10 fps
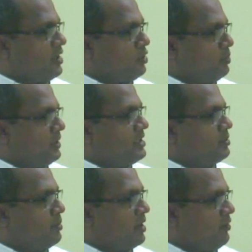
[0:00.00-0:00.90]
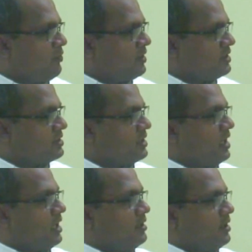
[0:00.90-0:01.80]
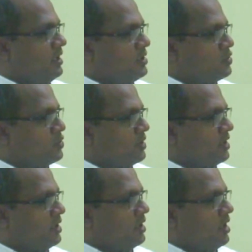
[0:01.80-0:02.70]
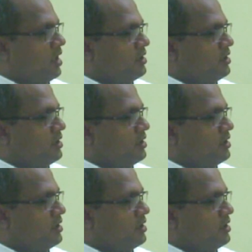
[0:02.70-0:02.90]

Can you please brief us the history,